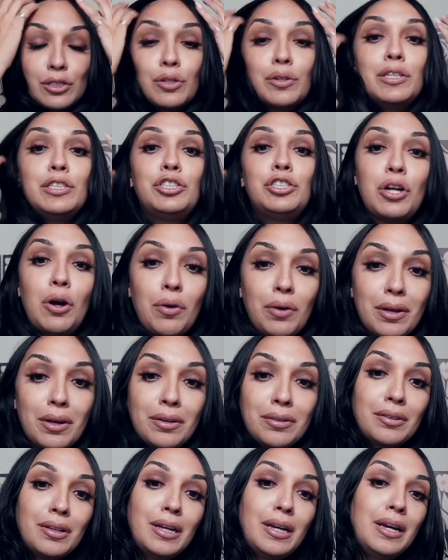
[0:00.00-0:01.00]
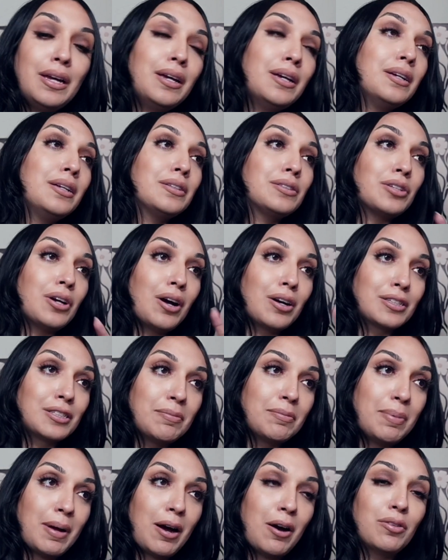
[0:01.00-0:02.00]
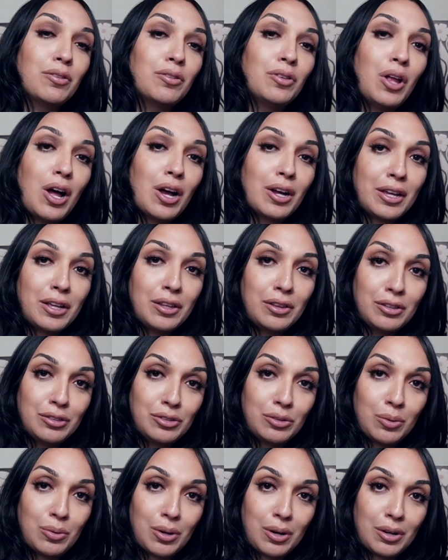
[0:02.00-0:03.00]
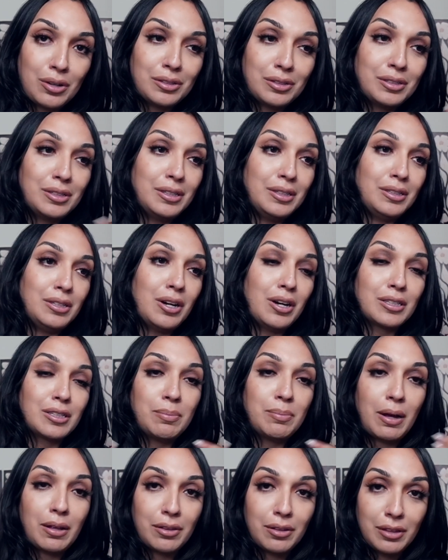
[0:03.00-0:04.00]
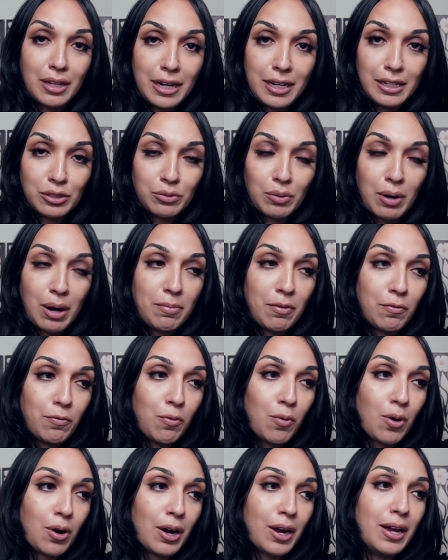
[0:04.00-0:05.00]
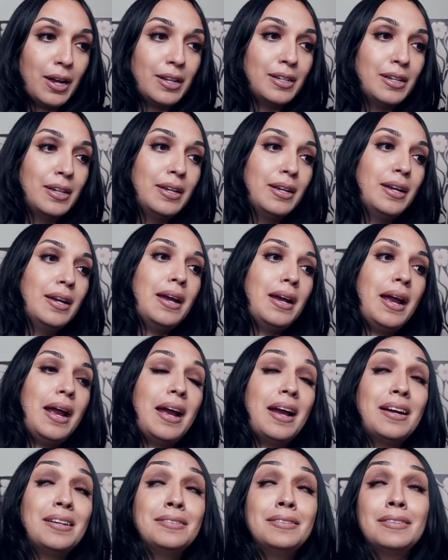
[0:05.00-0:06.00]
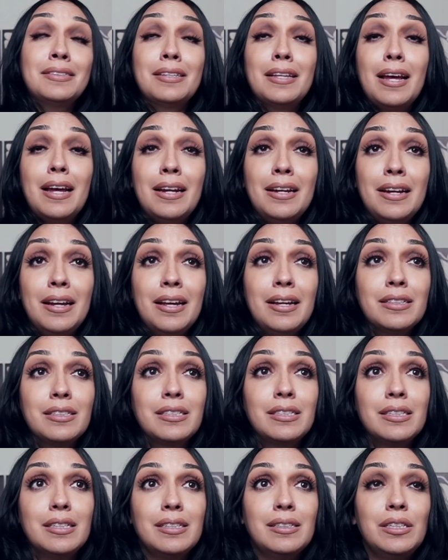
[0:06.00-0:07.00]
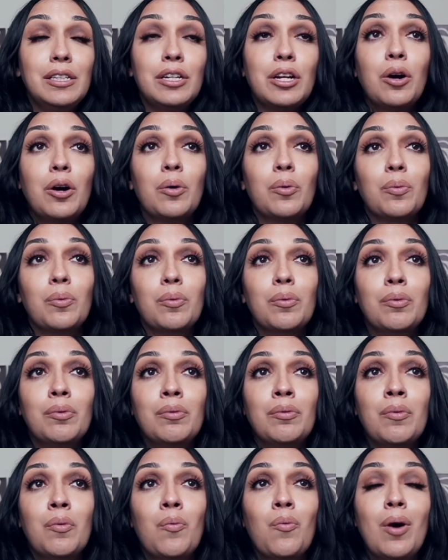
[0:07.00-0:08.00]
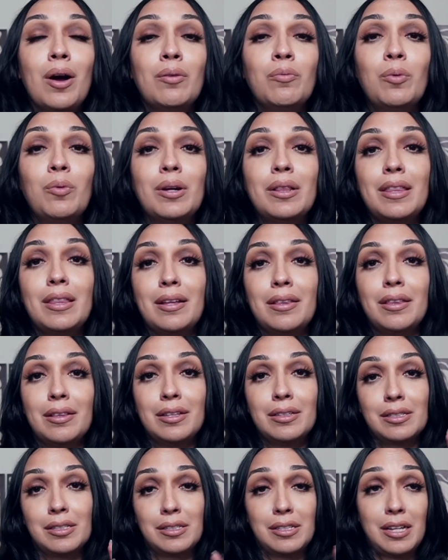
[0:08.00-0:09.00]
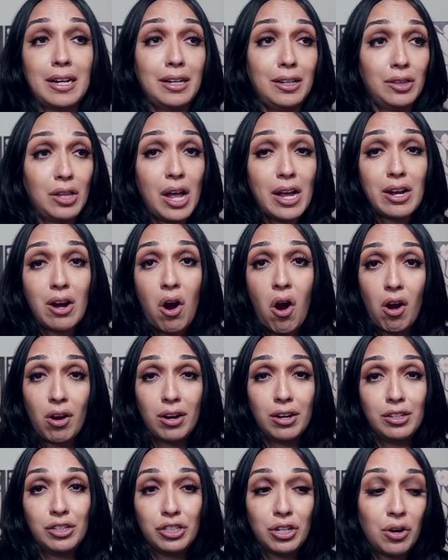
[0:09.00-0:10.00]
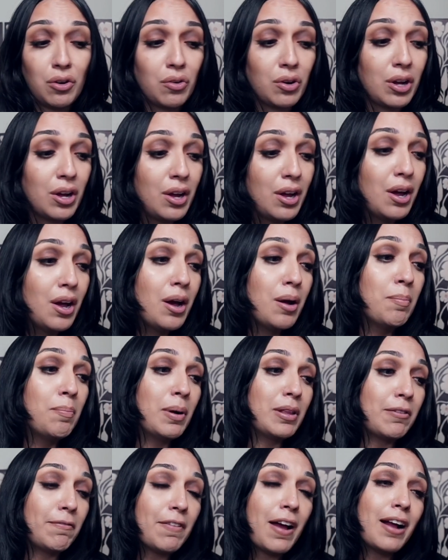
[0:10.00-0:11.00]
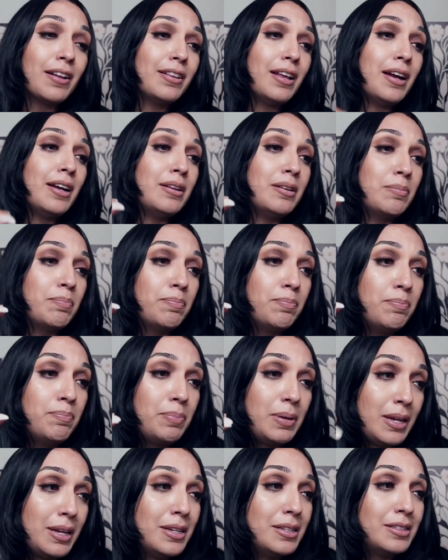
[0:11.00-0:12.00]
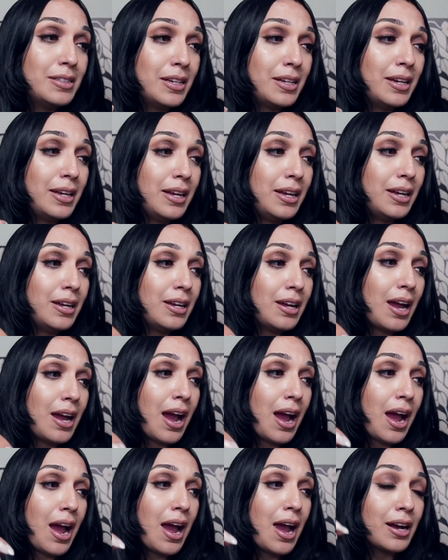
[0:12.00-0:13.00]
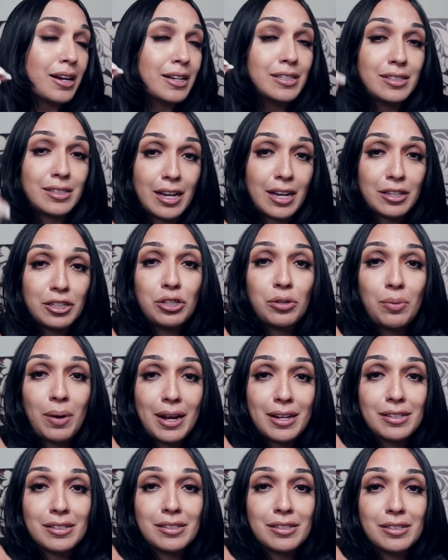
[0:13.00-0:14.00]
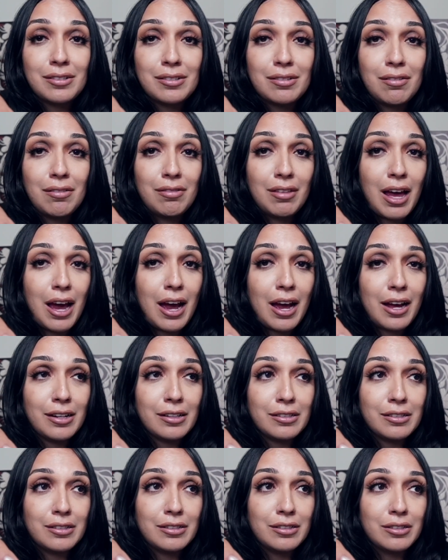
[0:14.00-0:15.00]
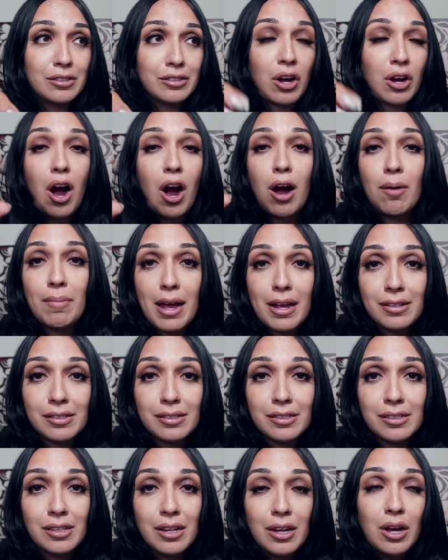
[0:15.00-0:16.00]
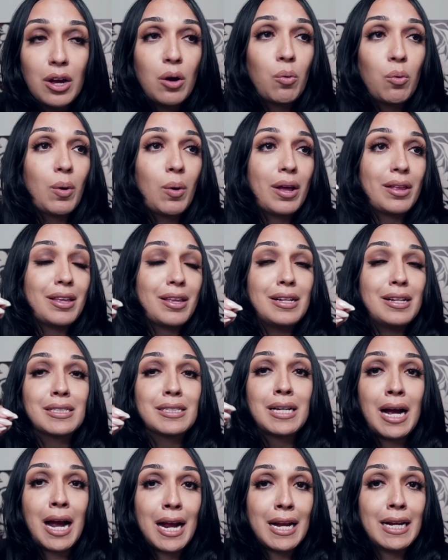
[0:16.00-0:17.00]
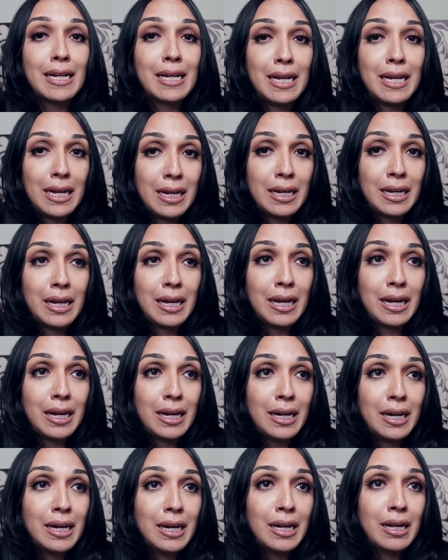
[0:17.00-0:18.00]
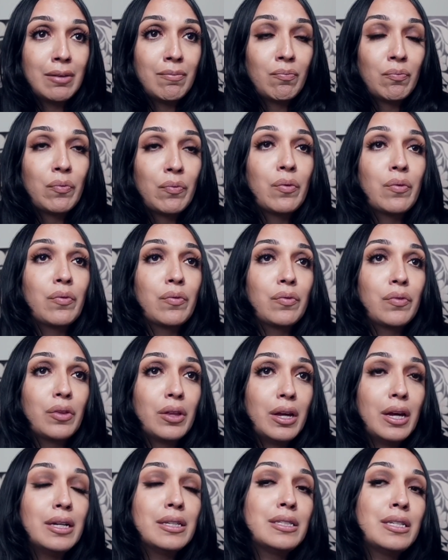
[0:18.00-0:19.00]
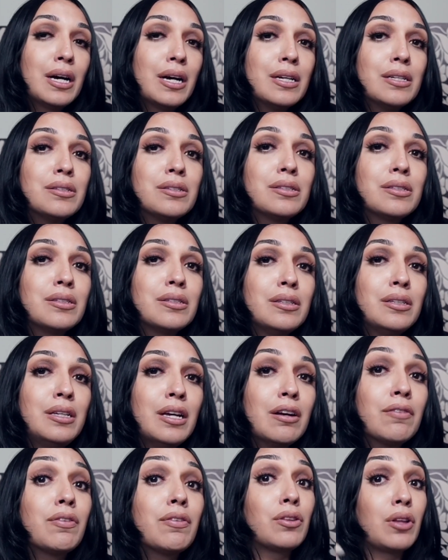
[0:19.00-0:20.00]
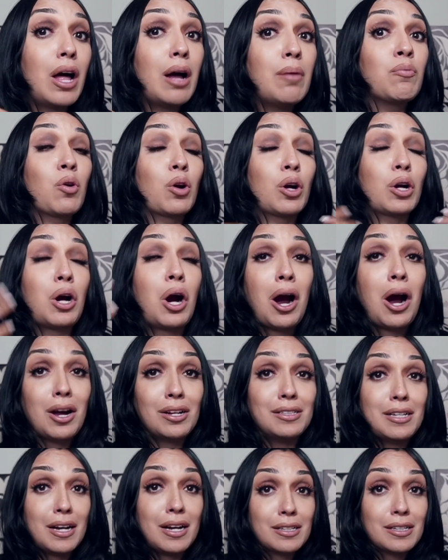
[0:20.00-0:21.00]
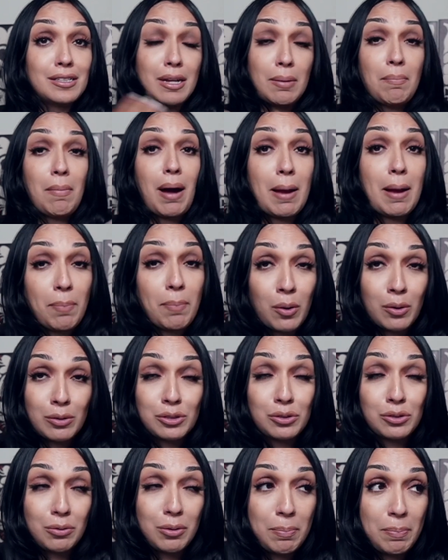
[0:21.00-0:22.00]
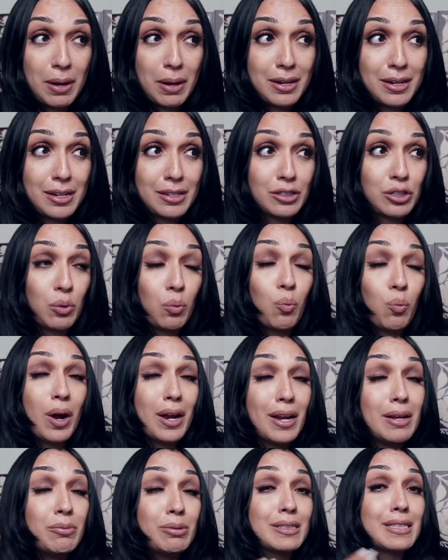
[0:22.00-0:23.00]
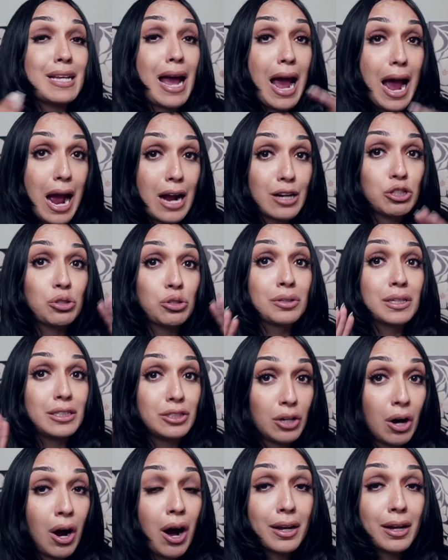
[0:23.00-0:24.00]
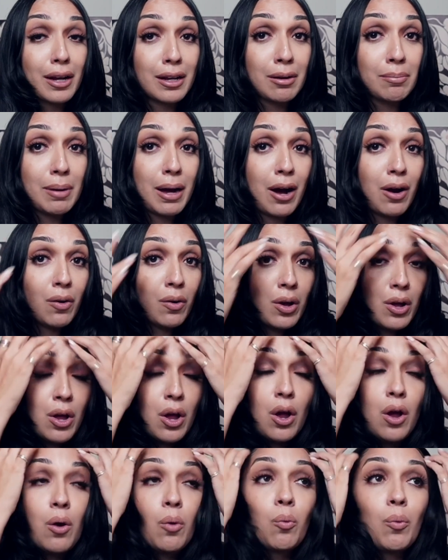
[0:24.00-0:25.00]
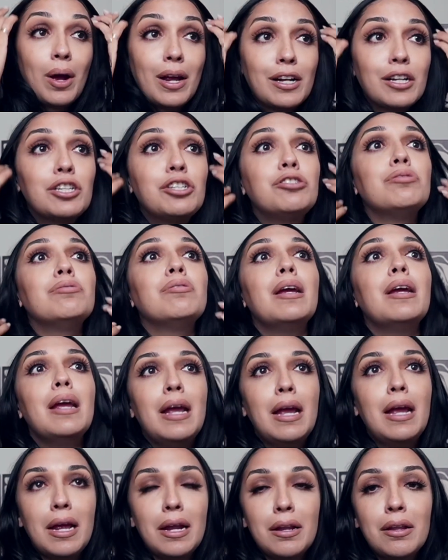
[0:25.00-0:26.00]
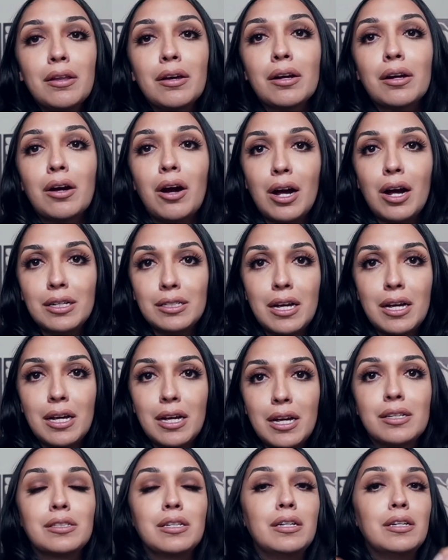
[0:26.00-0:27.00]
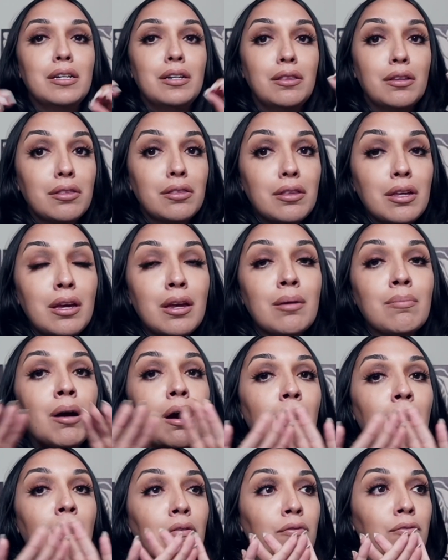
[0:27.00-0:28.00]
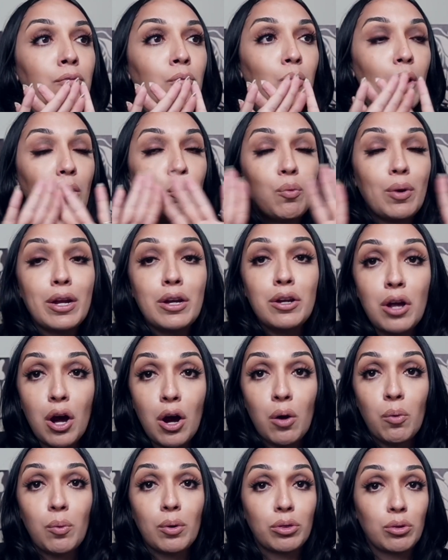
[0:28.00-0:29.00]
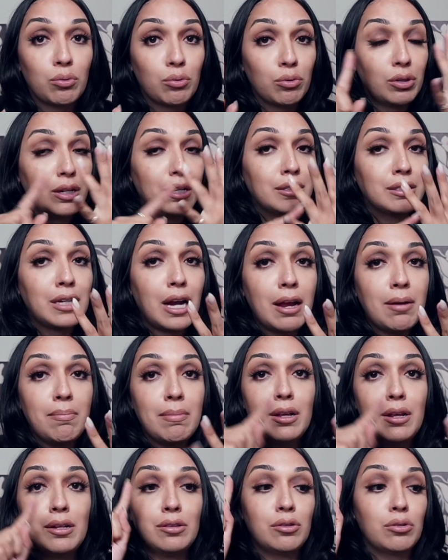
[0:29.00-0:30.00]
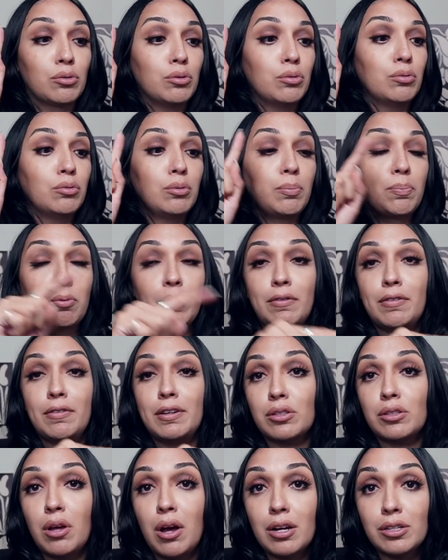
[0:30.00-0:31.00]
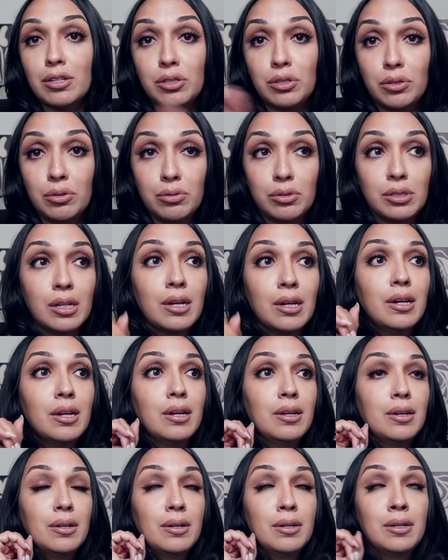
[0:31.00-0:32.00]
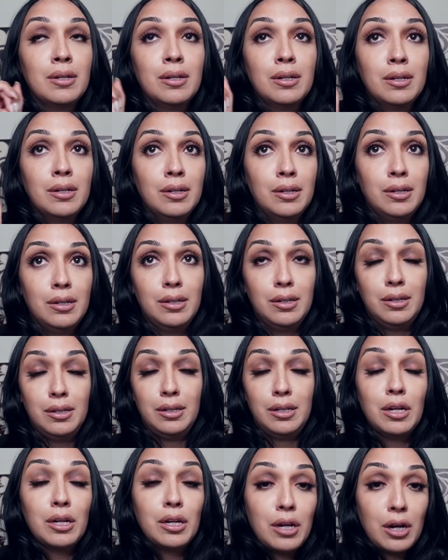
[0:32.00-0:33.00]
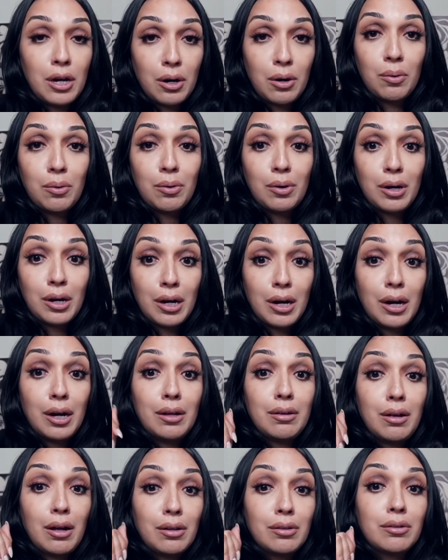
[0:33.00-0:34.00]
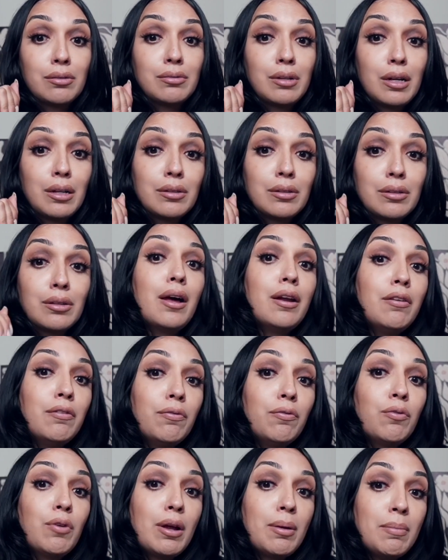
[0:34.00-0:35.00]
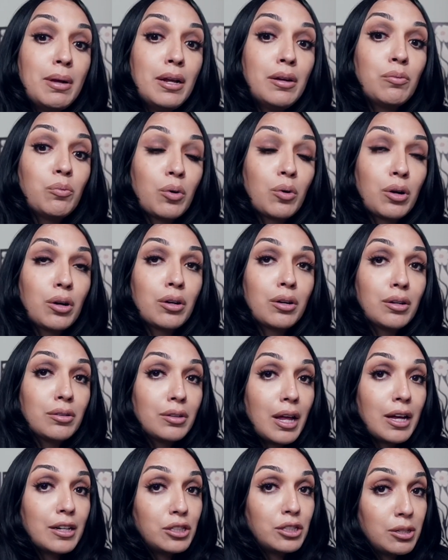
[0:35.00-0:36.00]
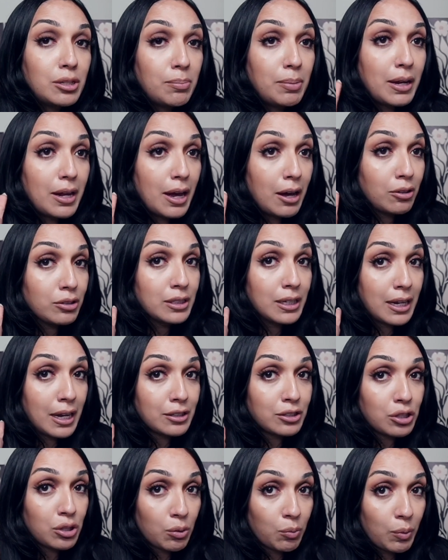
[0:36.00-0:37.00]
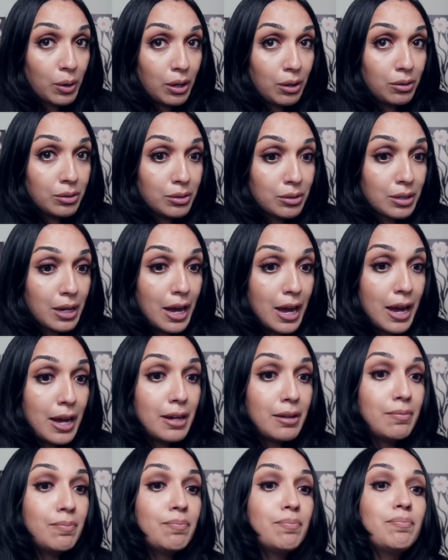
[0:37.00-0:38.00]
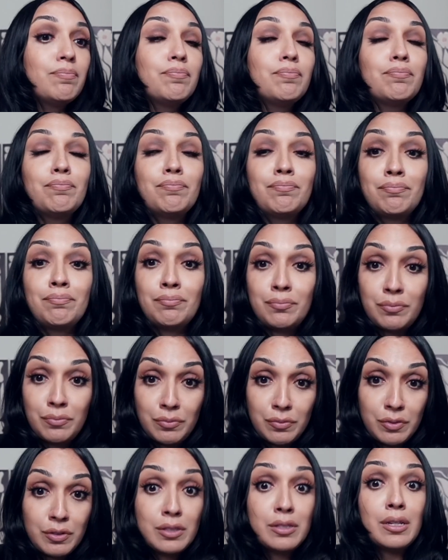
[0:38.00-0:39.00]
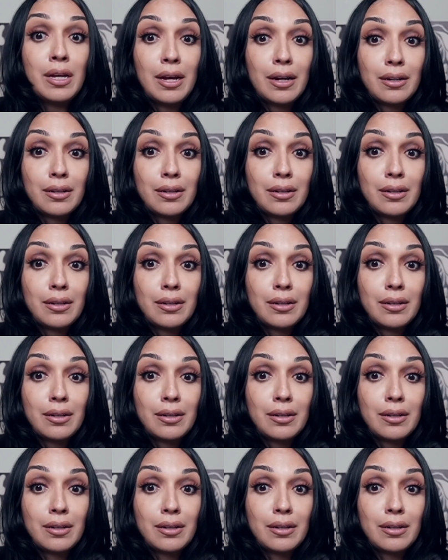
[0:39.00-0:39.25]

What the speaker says: he jokingly talks about locking the doors. He talks about the ladies right before it. And then it's, one would think that this is like a lighthearted joke, but the fact that P. Diddy accentuates that comment with it's kind of kinky, it does give a lot more context, in my personal opinion, to what he was actually talking about, which in the context and in the theme of what we know through the indictment, through the previous lawsuits, a lot of women were alleged to be held against their will, okay? Sick.